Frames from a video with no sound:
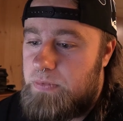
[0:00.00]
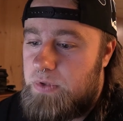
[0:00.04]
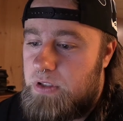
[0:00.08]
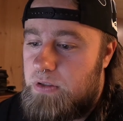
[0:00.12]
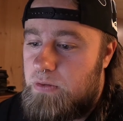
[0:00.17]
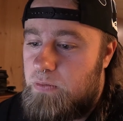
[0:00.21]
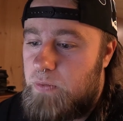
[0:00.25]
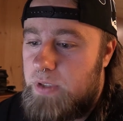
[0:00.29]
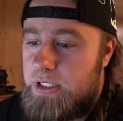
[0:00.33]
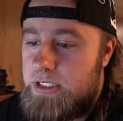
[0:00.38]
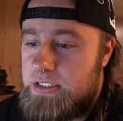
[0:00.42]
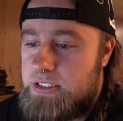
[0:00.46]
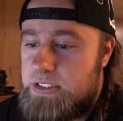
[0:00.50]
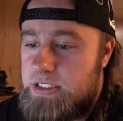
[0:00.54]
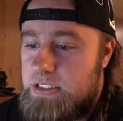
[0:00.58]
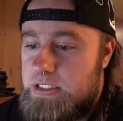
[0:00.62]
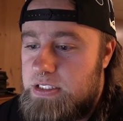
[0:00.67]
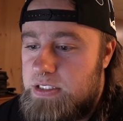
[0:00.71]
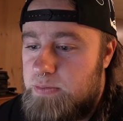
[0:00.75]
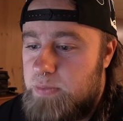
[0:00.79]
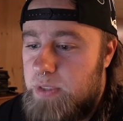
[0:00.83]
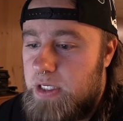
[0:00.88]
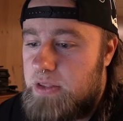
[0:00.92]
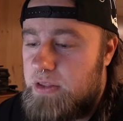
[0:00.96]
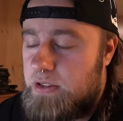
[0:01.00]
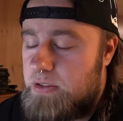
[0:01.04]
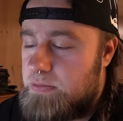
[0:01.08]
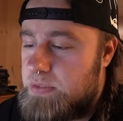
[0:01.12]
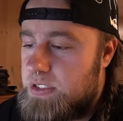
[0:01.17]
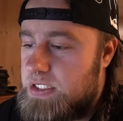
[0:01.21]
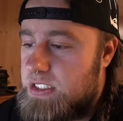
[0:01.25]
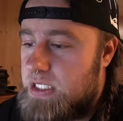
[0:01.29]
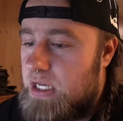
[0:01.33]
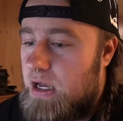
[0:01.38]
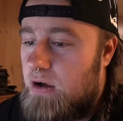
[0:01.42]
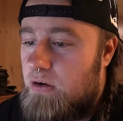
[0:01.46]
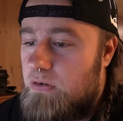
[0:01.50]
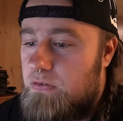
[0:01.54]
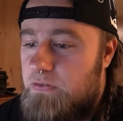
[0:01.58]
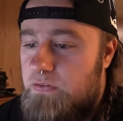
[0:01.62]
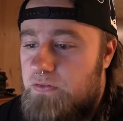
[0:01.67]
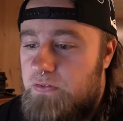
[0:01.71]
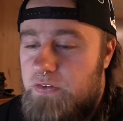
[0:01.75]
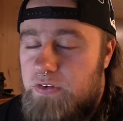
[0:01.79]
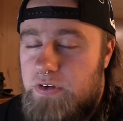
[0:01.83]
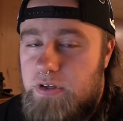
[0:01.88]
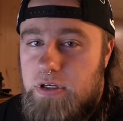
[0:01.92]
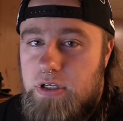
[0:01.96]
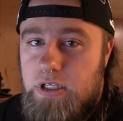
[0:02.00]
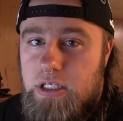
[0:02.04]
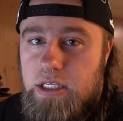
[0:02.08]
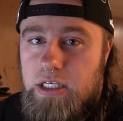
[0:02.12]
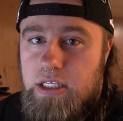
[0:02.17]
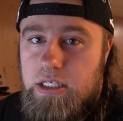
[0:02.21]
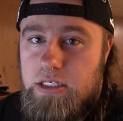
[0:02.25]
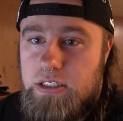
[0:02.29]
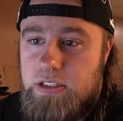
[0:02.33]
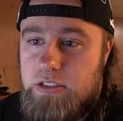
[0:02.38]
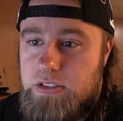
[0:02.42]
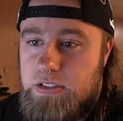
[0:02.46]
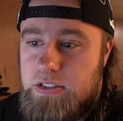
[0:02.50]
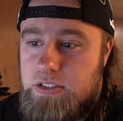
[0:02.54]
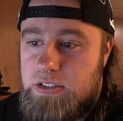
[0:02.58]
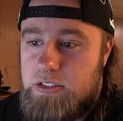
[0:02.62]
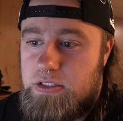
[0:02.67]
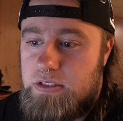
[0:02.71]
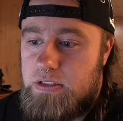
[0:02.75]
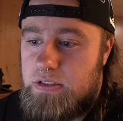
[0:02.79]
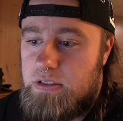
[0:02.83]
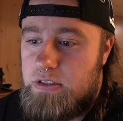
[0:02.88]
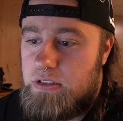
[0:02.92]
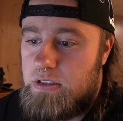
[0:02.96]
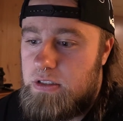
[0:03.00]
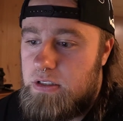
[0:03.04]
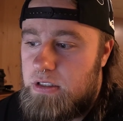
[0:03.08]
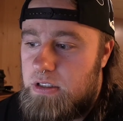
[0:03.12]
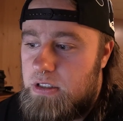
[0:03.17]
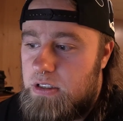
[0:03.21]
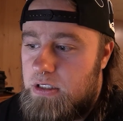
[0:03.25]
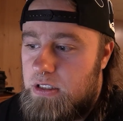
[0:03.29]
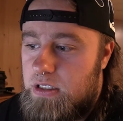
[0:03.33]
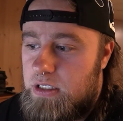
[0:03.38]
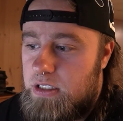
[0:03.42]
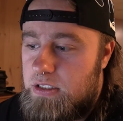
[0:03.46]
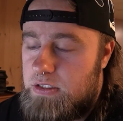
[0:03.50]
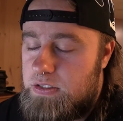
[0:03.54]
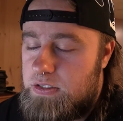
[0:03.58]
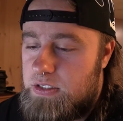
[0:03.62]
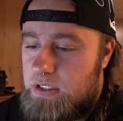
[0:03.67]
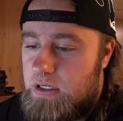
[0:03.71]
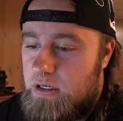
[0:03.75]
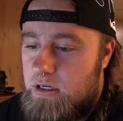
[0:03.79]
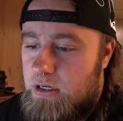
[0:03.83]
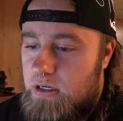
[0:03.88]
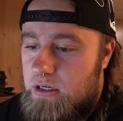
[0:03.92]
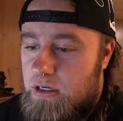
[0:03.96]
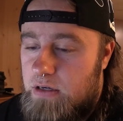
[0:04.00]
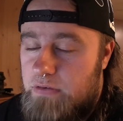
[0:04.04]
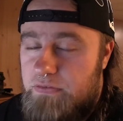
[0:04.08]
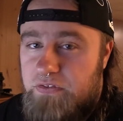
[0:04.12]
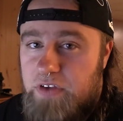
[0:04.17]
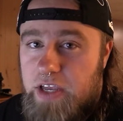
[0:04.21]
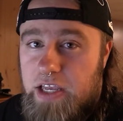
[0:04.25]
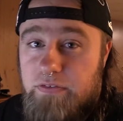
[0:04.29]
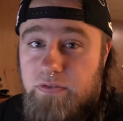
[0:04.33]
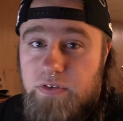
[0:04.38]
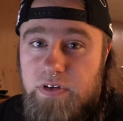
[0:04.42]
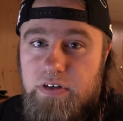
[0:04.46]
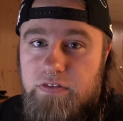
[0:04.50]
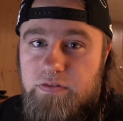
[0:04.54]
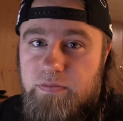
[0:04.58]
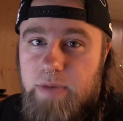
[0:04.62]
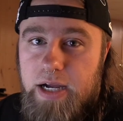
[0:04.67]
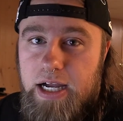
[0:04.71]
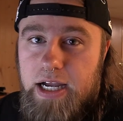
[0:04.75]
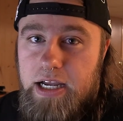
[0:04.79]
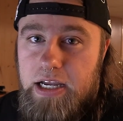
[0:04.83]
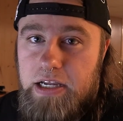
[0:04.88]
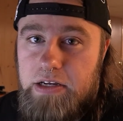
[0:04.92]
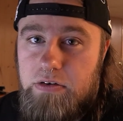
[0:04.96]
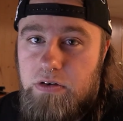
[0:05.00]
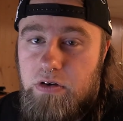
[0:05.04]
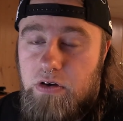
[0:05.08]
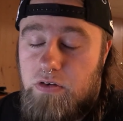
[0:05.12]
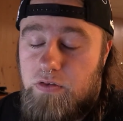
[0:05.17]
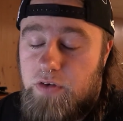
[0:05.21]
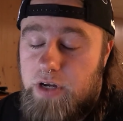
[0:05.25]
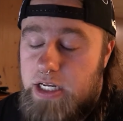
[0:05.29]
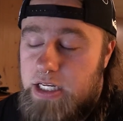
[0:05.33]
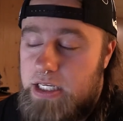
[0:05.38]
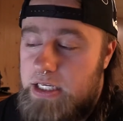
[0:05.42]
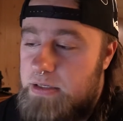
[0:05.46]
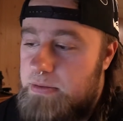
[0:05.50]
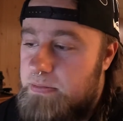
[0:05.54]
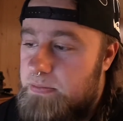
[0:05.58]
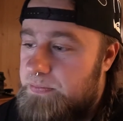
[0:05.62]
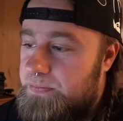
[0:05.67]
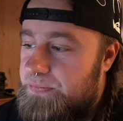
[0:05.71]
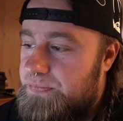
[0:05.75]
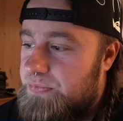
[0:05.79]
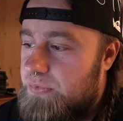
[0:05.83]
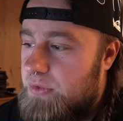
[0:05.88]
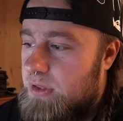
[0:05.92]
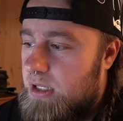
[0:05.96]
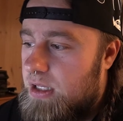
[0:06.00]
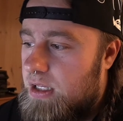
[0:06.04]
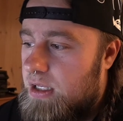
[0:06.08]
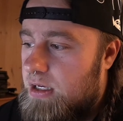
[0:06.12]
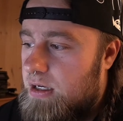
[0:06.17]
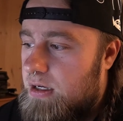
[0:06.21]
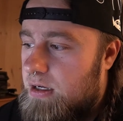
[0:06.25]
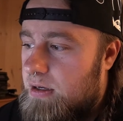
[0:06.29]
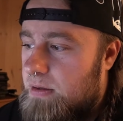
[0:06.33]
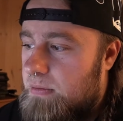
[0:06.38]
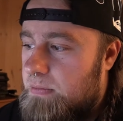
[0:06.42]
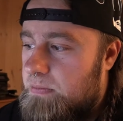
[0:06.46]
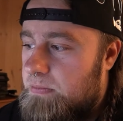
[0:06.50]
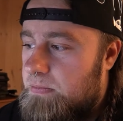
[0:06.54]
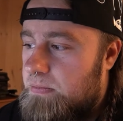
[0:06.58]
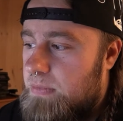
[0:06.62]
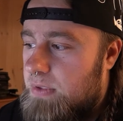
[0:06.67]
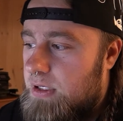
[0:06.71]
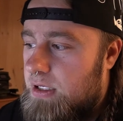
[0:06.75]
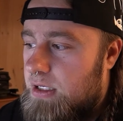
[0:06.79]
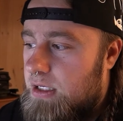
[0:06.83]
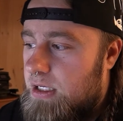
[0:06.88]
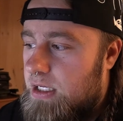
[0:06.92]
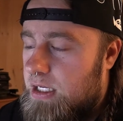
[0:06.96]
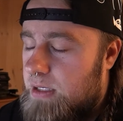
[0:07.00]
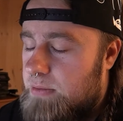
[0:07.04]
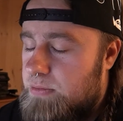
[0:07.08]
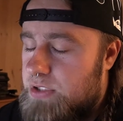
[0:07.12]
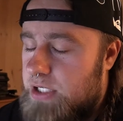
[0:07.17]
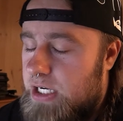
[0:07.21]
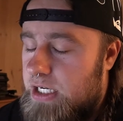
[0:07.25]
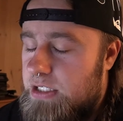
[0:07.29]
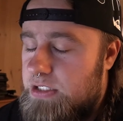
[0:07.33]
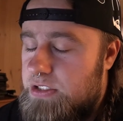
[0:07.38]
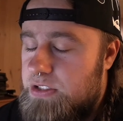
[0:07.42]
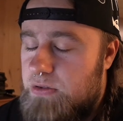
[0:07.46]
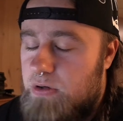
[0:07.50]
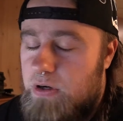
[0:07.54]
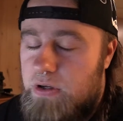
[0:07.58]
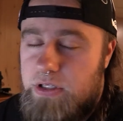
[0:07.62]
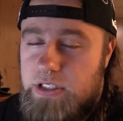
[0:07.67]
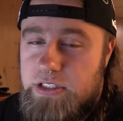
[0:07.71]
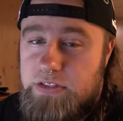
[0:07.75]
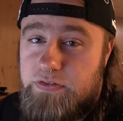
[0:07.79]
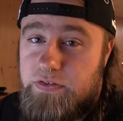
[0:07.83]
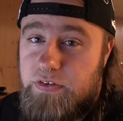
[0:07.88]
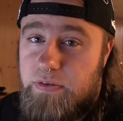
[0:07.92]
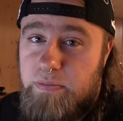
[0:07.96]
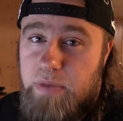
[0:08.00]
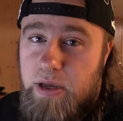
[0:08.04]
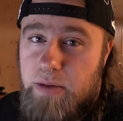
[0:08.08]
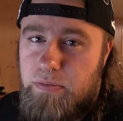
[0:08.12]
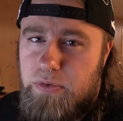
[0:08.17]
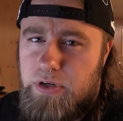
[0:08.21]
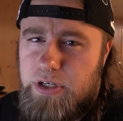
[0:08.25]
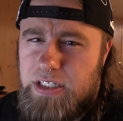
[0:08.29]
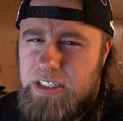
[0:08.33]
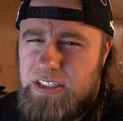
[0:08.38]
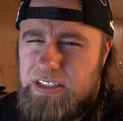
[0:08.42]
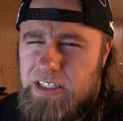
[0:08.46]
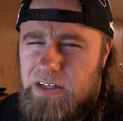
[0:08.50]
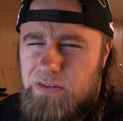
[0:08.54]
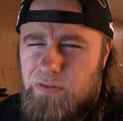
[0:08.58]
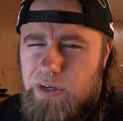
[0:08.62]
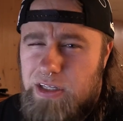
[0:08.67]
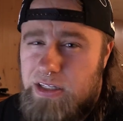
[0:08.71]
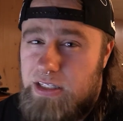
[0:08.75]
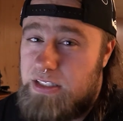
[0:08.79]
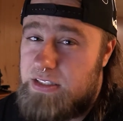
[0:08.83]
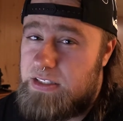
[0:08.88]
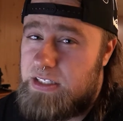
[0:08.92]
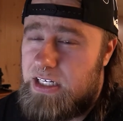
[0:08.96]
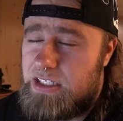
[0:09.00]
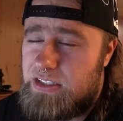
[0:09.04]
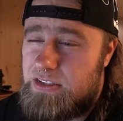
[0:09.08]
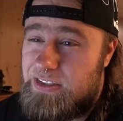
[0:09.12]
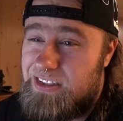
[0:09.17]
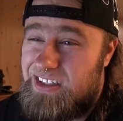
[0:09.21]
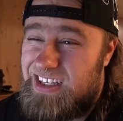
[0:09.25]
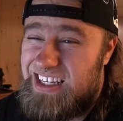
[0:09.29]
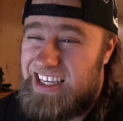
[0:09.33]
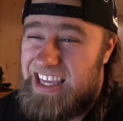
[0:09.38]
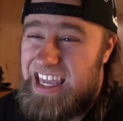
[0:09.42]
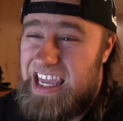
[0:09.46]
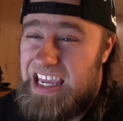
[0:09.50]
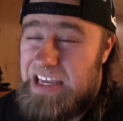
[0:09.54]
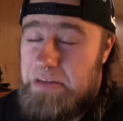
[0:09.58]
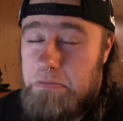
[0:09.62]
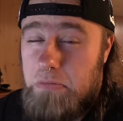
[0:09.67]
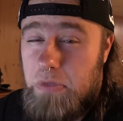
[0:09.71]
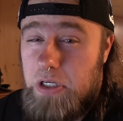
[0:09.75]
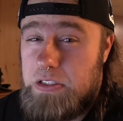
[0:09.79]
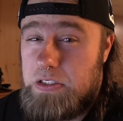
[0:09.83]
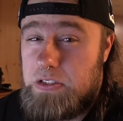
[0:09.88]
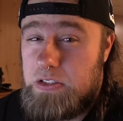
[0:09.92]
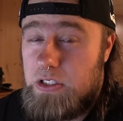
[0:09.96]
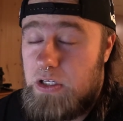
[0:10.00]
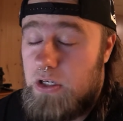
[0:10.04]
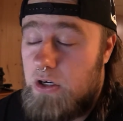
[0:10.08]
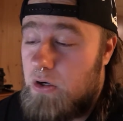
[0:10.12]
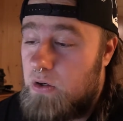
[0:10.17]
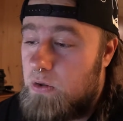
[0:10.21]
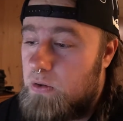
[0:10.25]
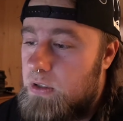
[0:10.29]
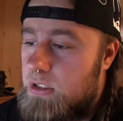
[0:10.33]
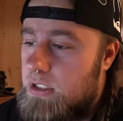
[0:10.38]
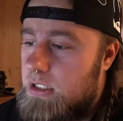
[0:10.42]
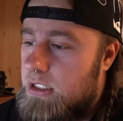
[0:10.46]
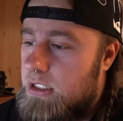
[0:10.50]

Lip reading: Winston Smith himself is is a favorite of mine already. And I'm trying to do all this from memory because I read this actually like 8 months ago.